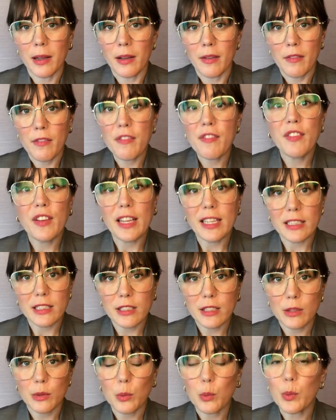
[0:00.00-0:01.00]

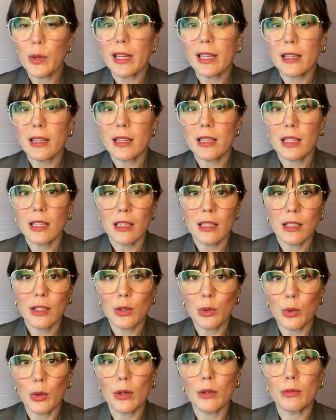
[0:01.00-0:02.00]
fit with
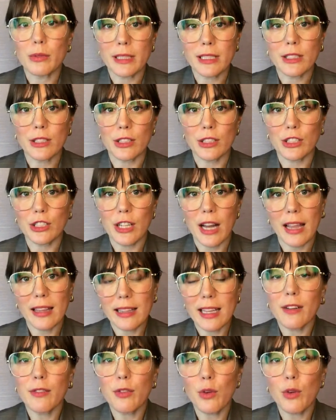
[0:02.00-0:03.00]
your research. And
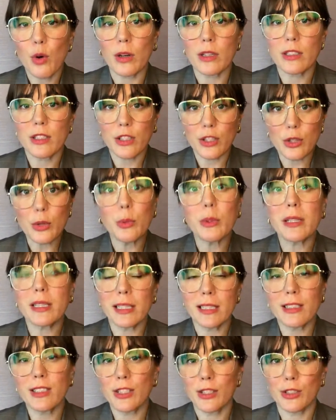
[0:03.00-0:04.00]
then, of course, you would
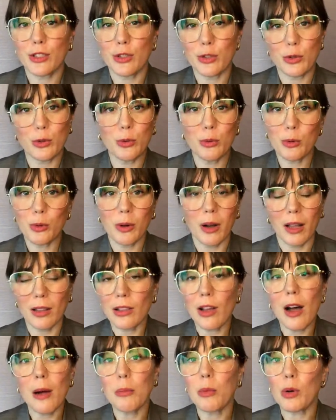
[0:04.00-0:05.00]
need to do a
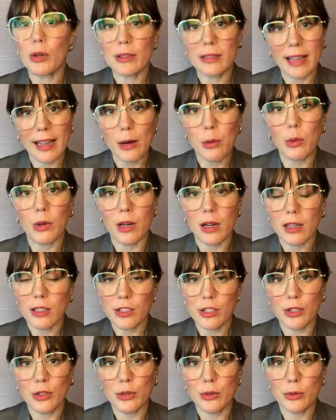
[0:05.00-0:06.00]
lot more legwork
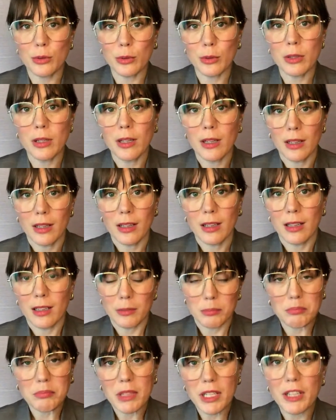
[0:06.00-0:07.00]
to
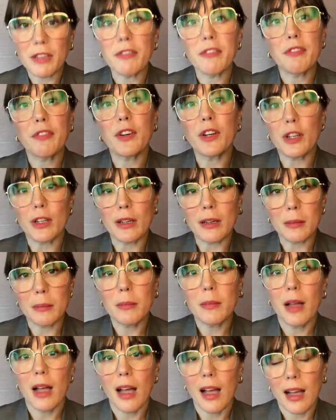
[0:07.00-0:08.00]

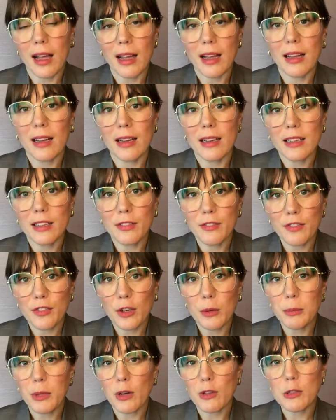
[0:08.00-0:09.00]
confirm
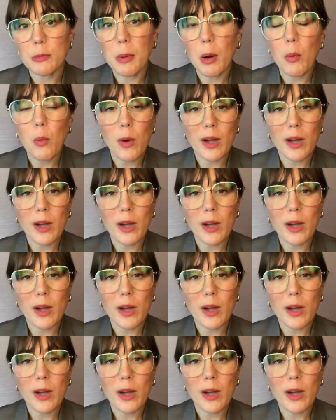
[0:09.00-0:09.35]
those. But